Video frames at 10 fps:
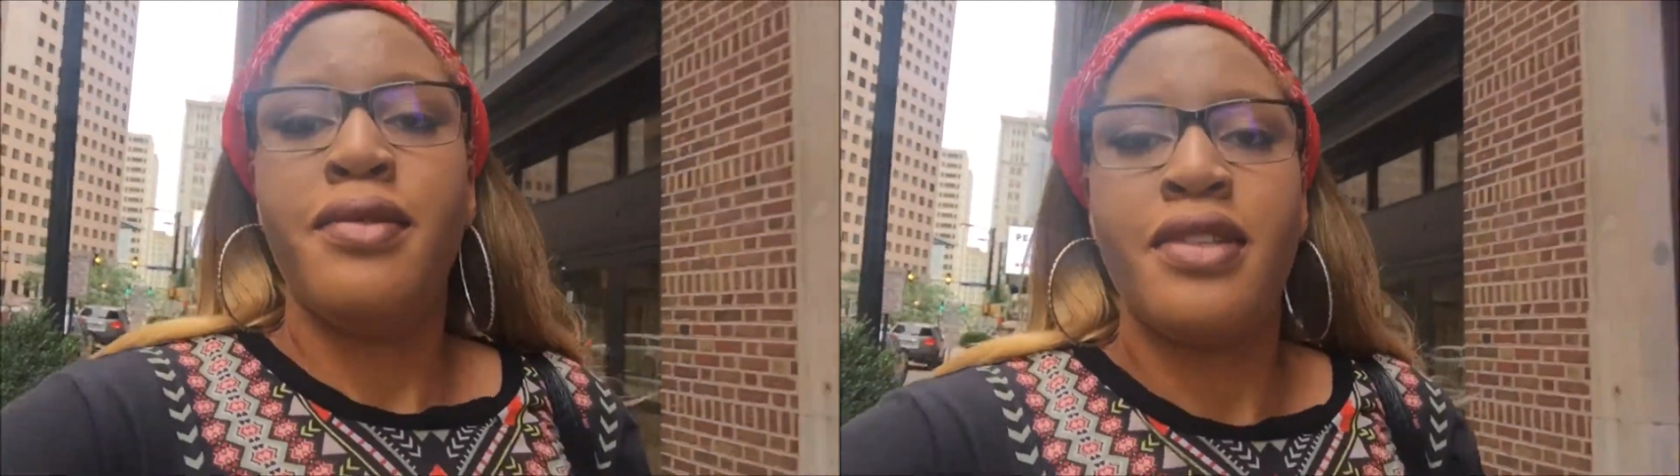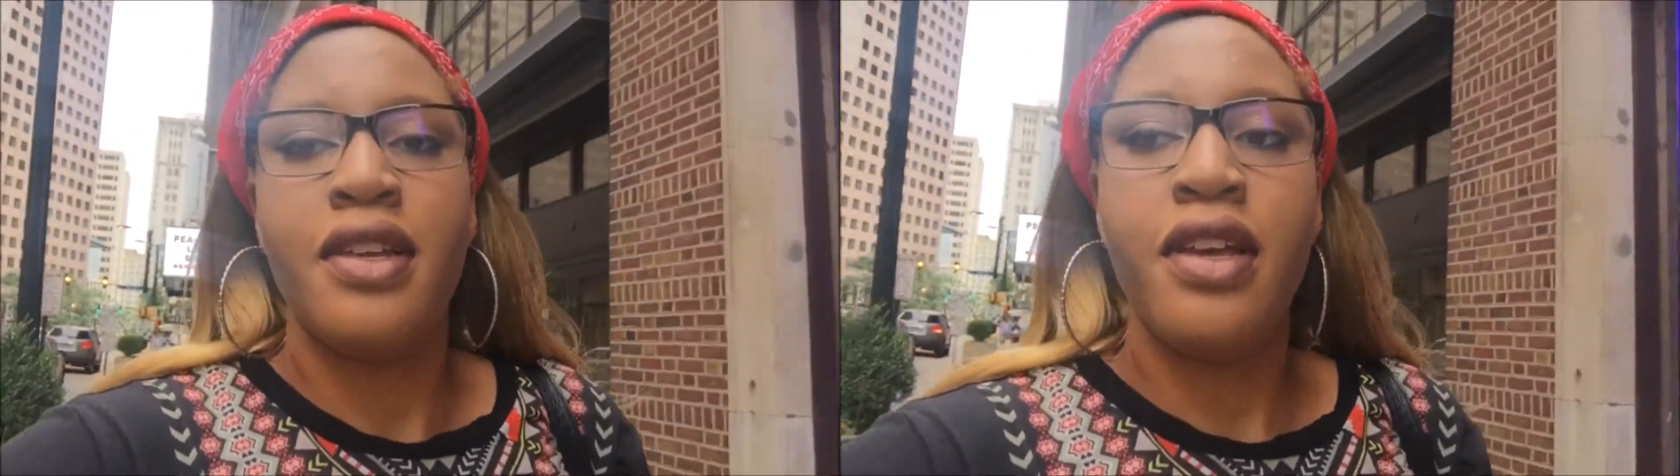
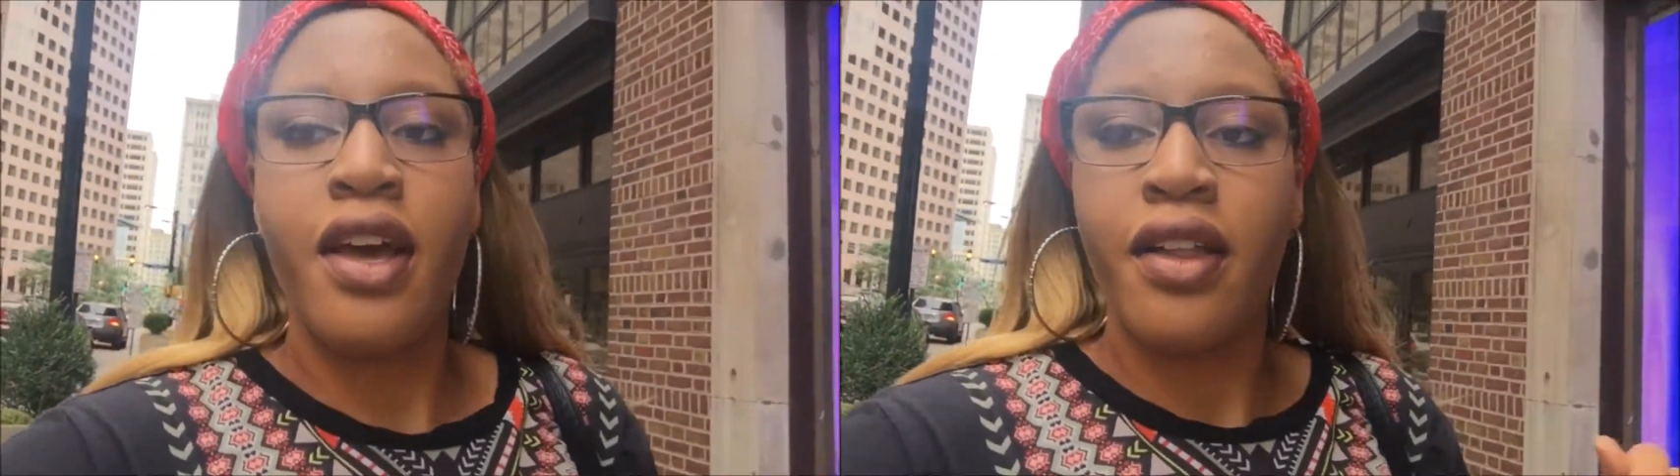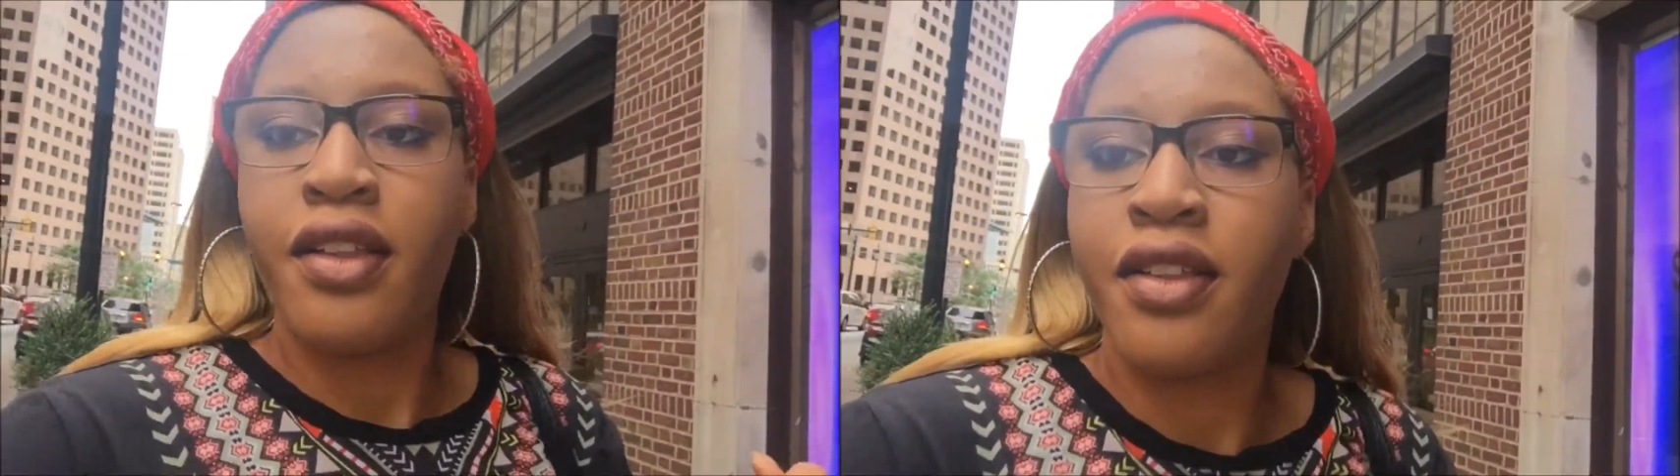So
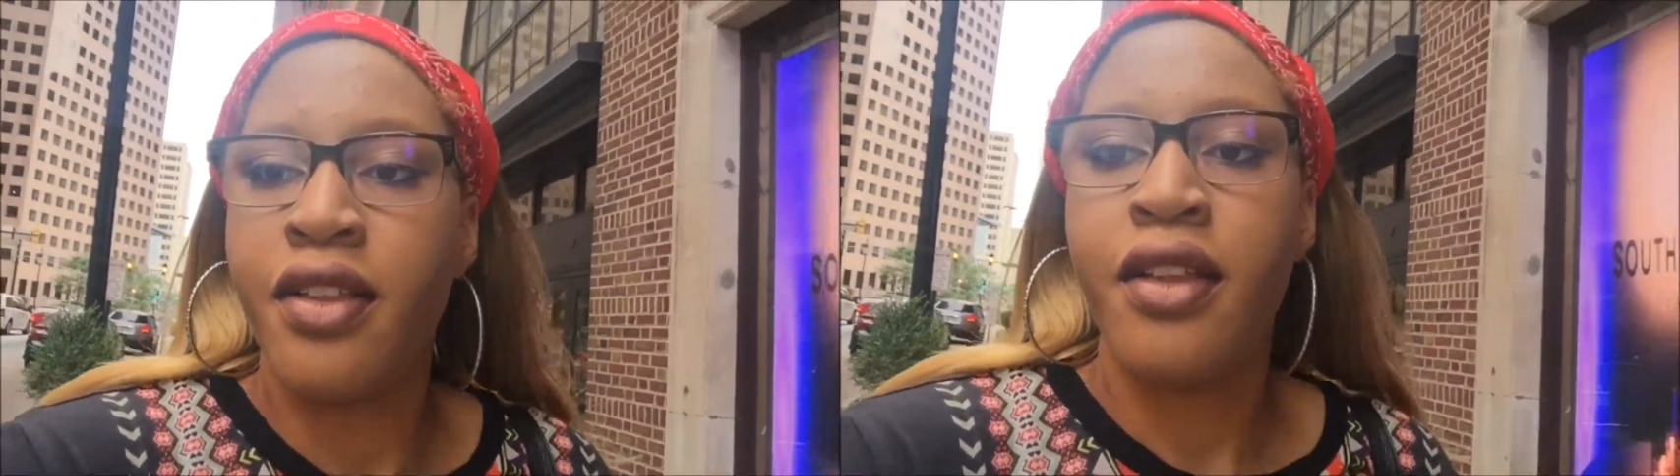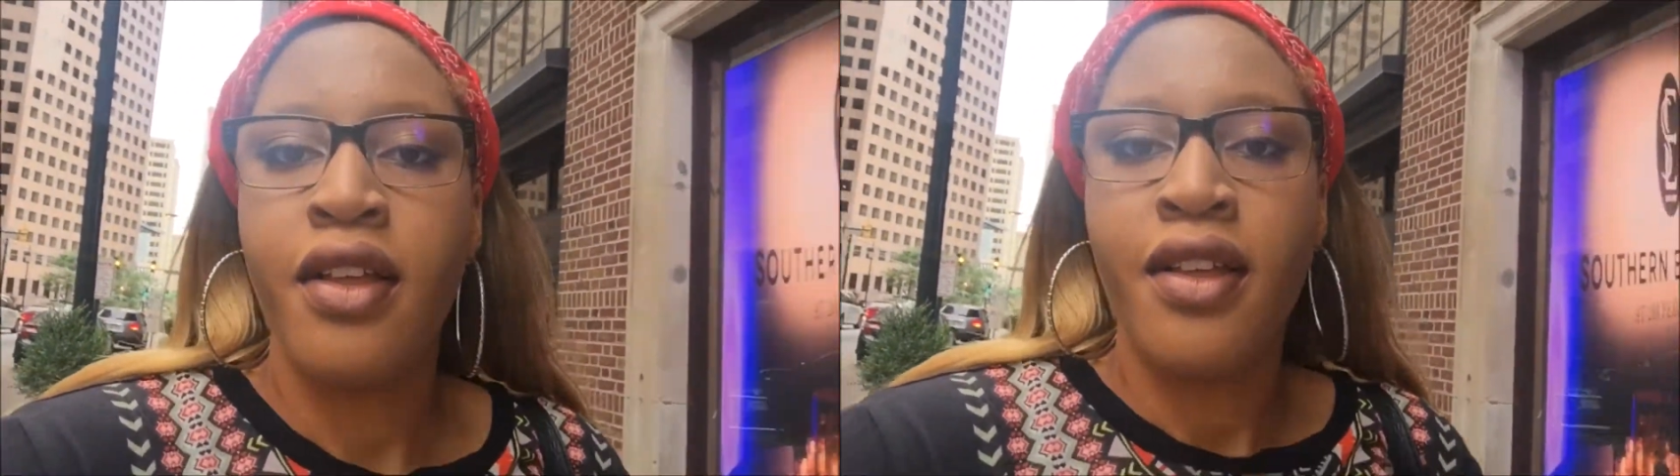yeah,
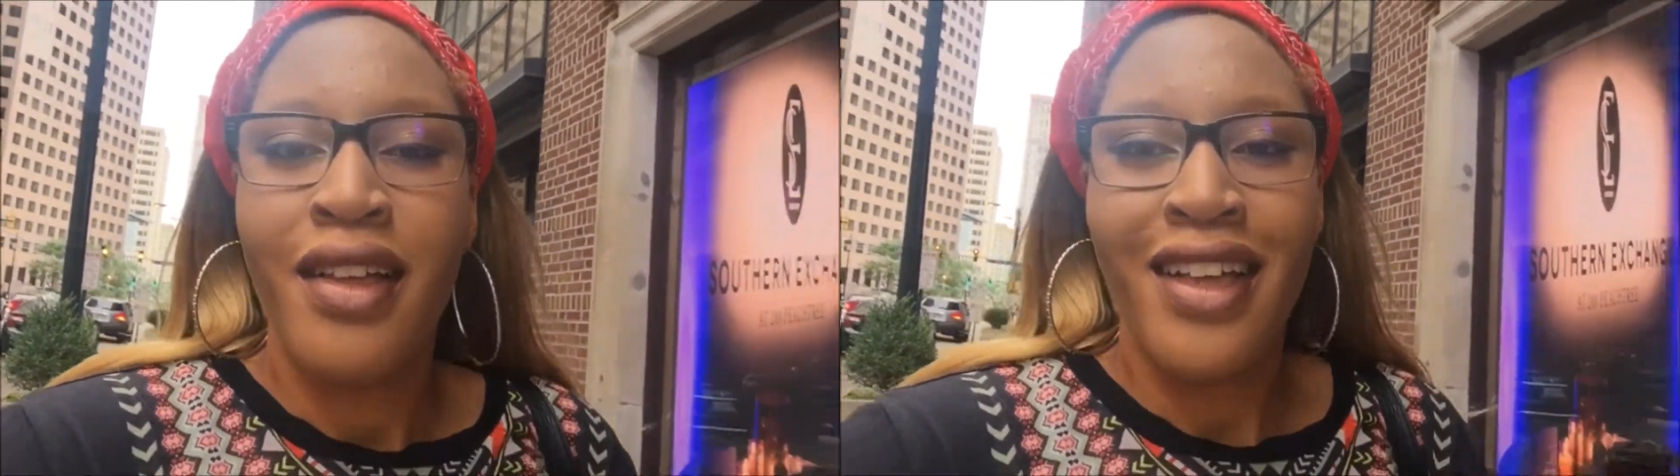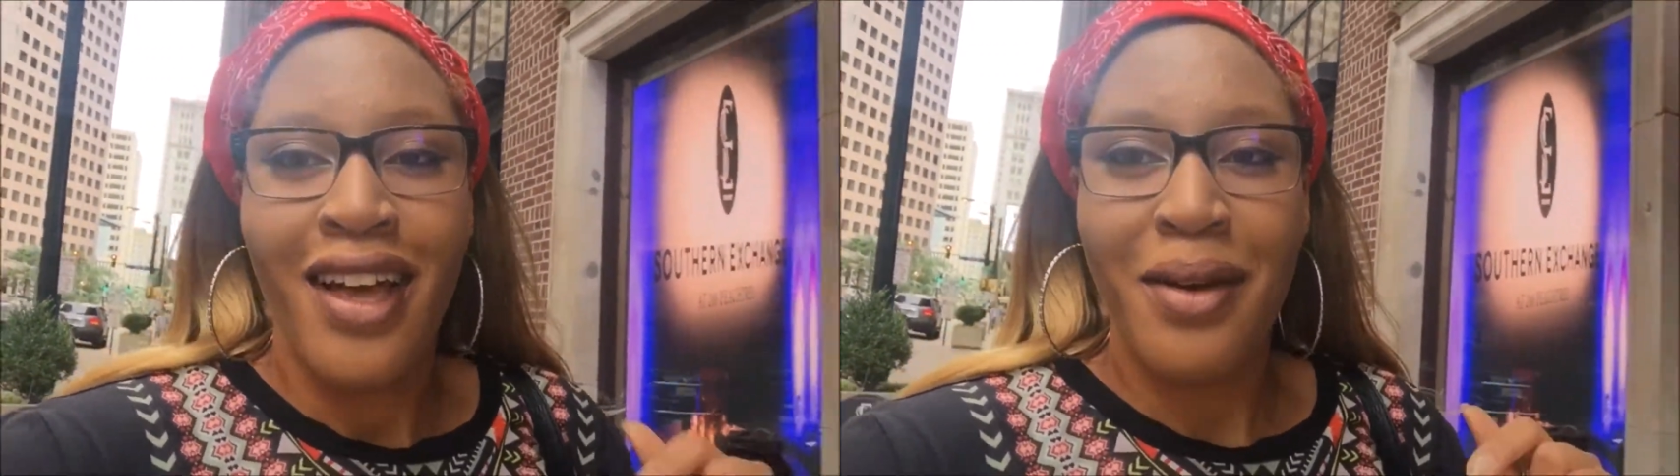
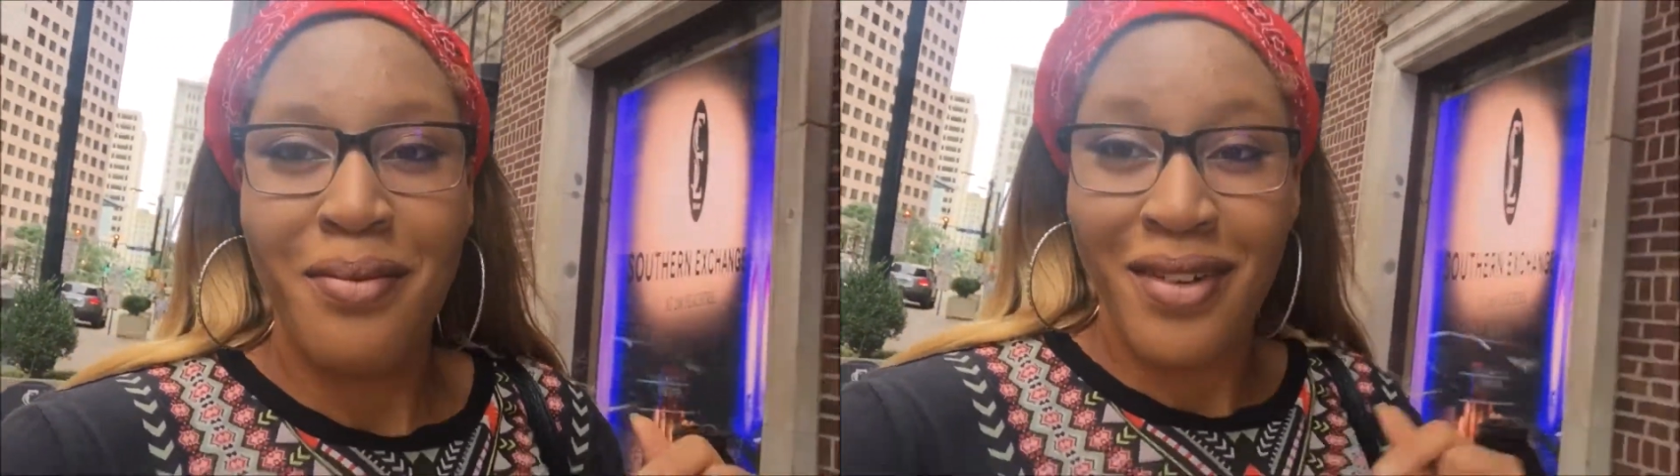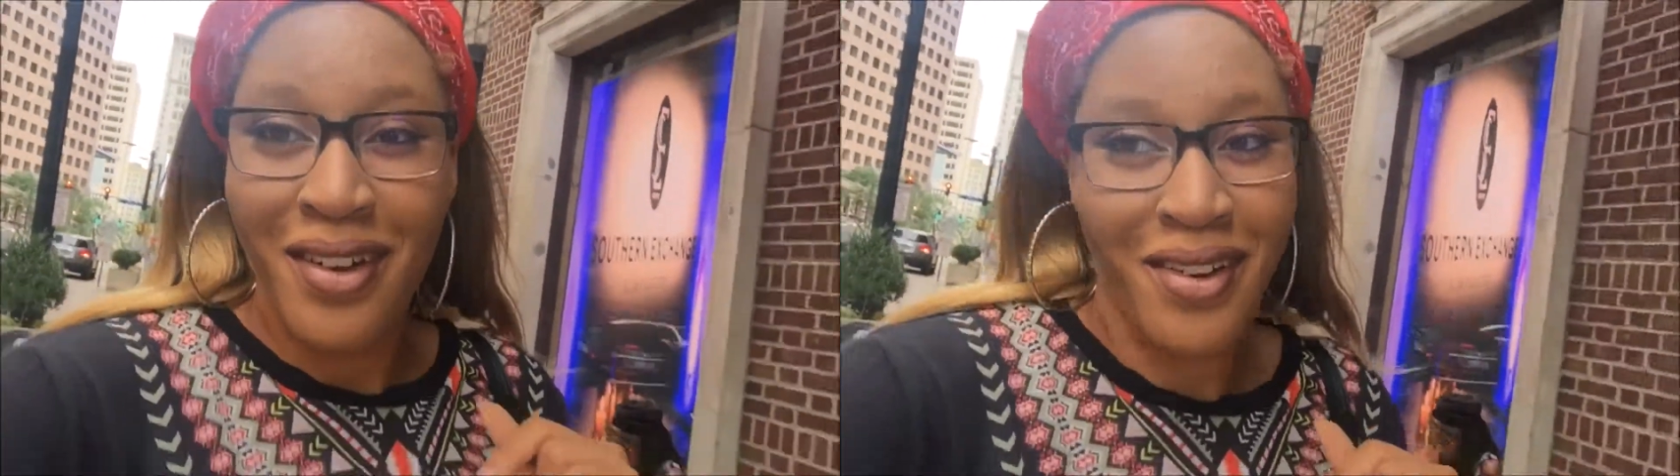
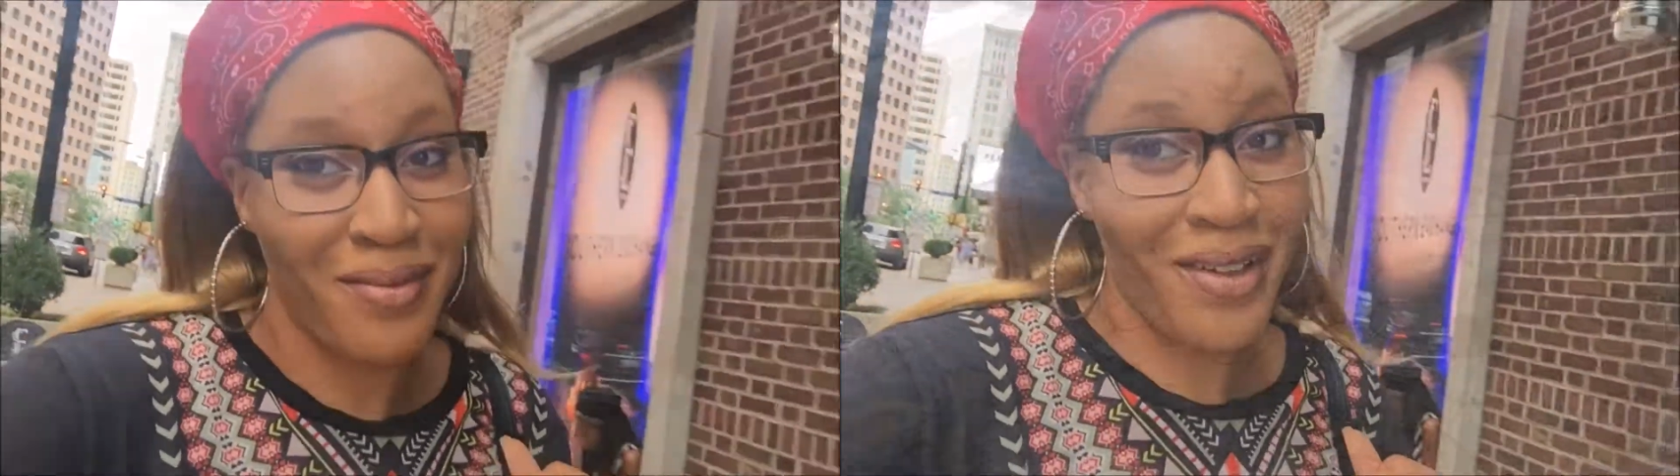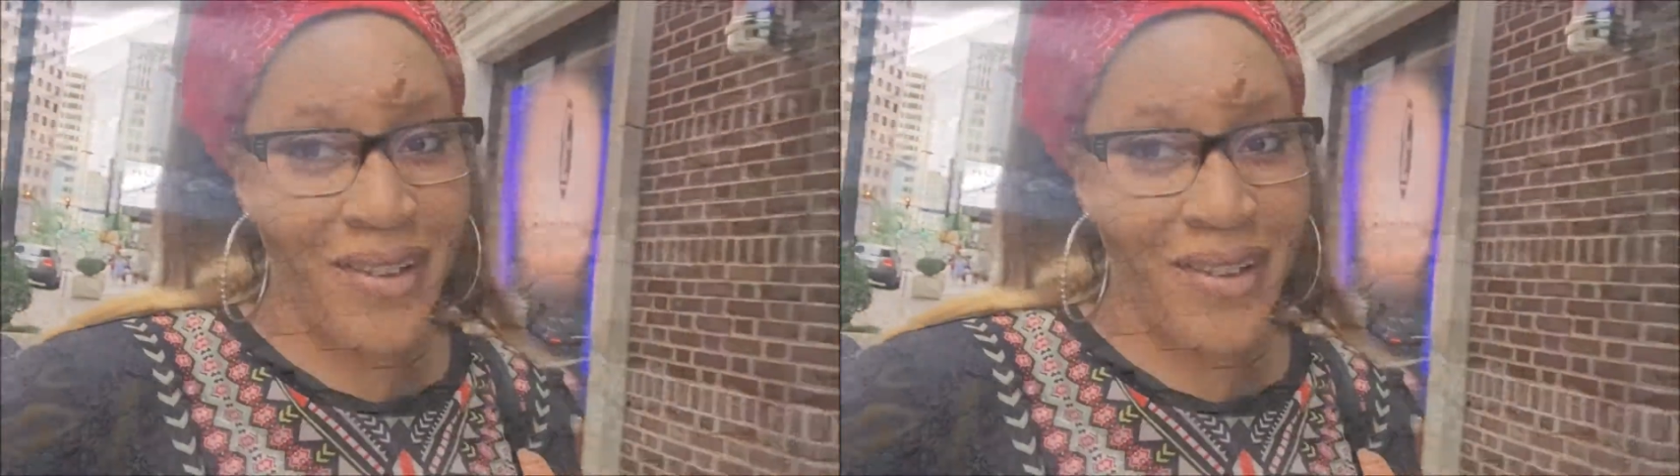I'm on my